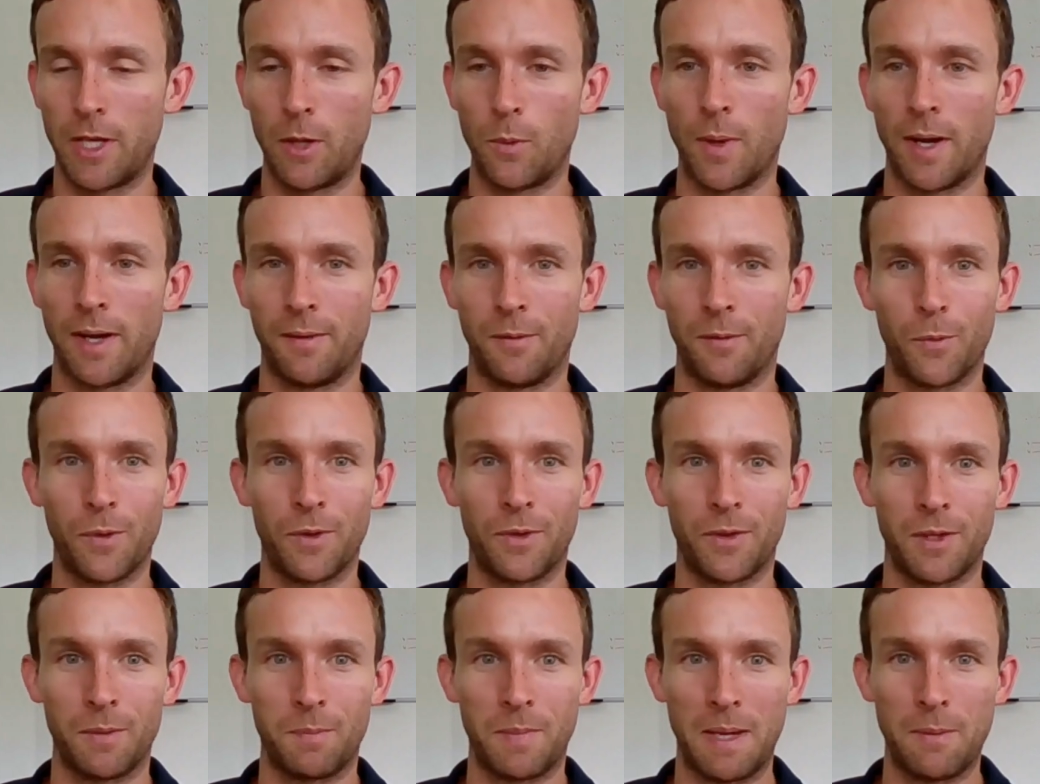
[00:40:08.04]
tricky one
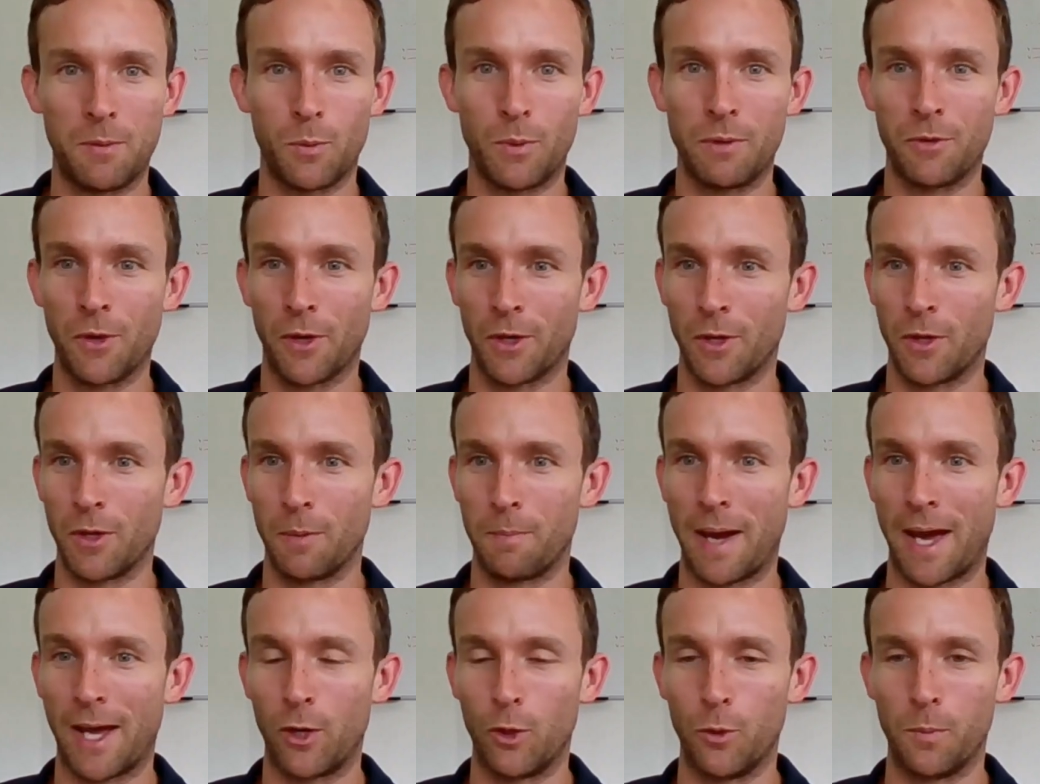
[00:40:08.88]
with the people we've got on
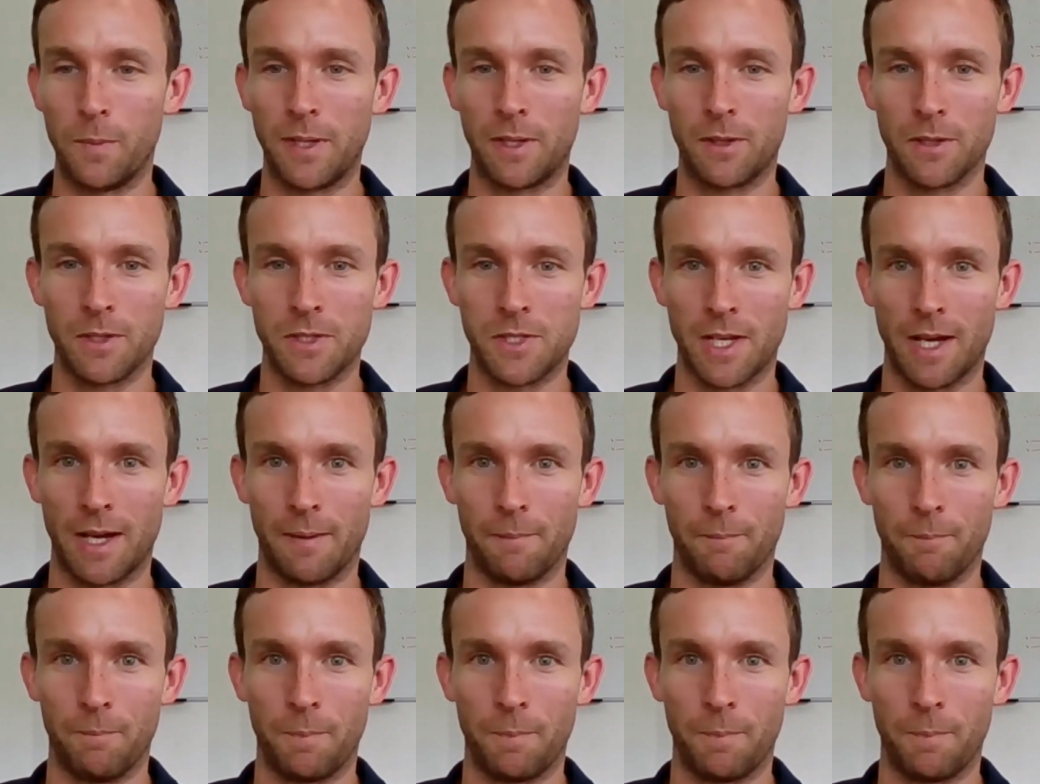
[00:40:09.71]
the panel, because